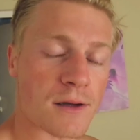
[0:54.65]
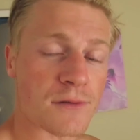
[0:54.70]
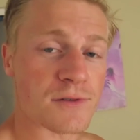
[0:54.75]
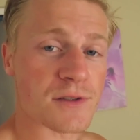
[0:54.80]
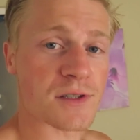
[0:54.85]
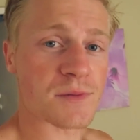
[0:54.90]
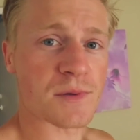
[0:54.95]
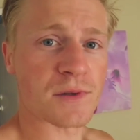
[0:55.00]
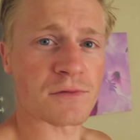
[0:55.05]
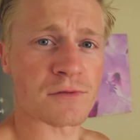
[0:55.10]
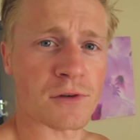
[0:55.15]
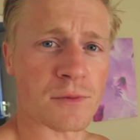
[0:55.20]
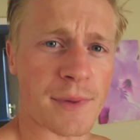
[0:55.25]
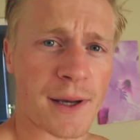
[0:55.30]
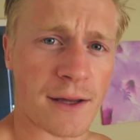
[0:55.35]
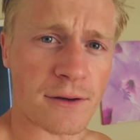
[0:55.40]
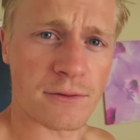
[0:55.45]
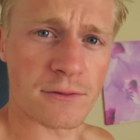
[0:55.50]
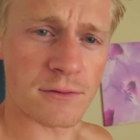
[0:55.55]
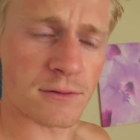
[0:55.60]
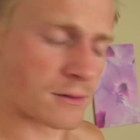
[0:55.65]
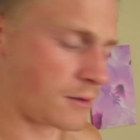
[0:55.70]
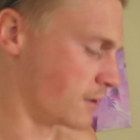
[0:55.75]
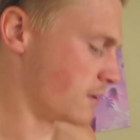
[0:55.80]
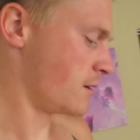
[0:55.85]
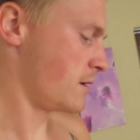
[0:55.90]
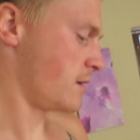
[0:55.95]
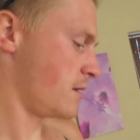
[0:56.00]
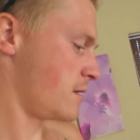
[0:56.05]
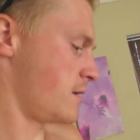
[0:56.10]
I've just been for a paddle
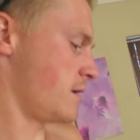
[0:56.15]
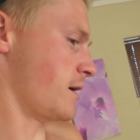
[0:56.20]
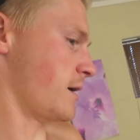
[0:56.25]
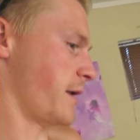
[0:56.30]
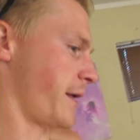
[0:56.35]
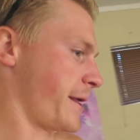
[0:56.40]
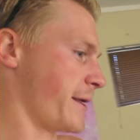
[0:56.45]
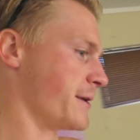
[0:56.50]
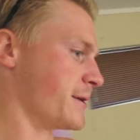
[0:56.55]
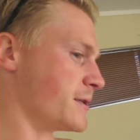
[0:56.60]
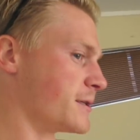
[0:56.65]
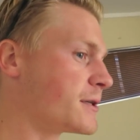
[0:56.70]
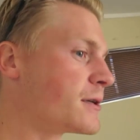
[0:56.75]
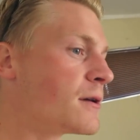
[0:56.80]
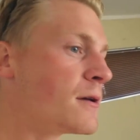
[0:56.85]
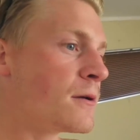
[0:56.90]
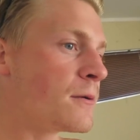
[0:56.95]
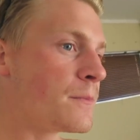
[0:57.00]
and